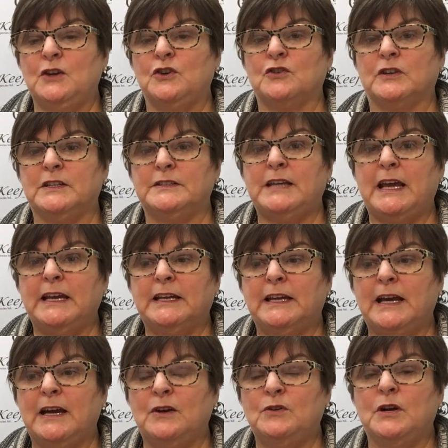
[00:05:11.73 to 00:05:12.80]
you're going to take it
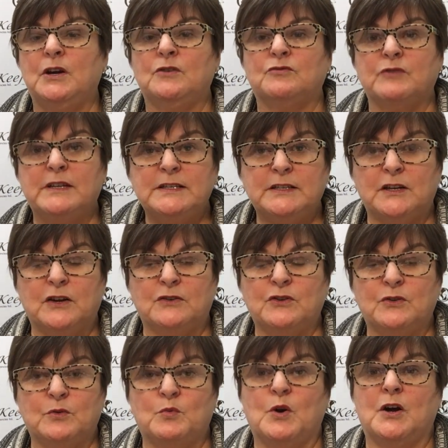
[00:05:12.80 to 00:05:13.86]
out, rinse it under
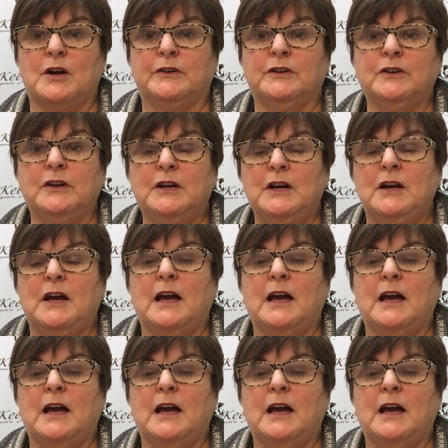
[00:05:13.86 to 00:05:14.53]
the water,